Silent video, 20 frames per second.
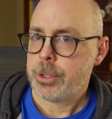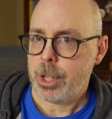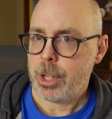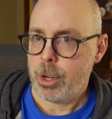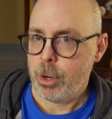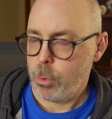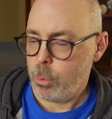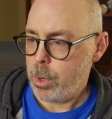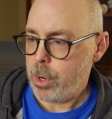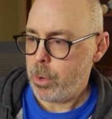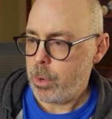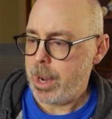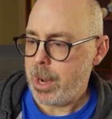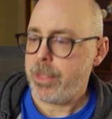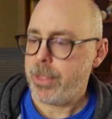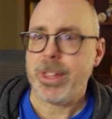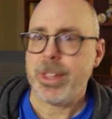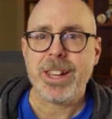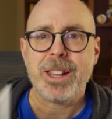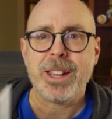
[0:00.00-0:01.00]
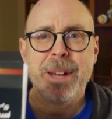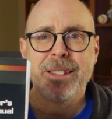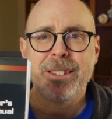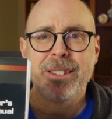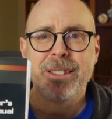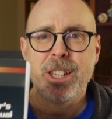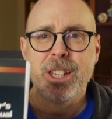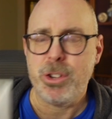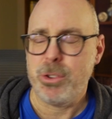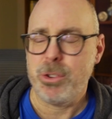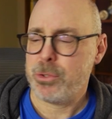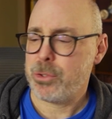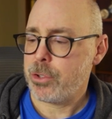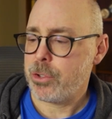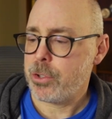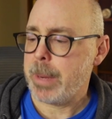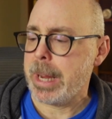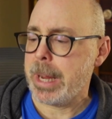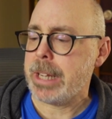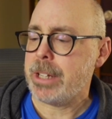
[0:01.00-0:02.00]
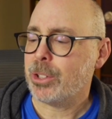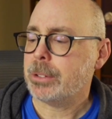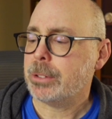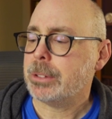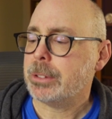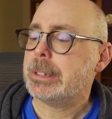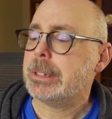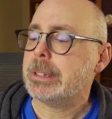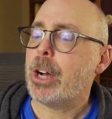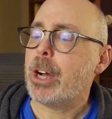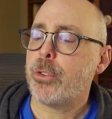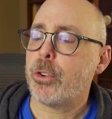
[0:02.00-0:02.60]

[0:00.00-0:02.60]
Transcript: So what do I think about the user's manual?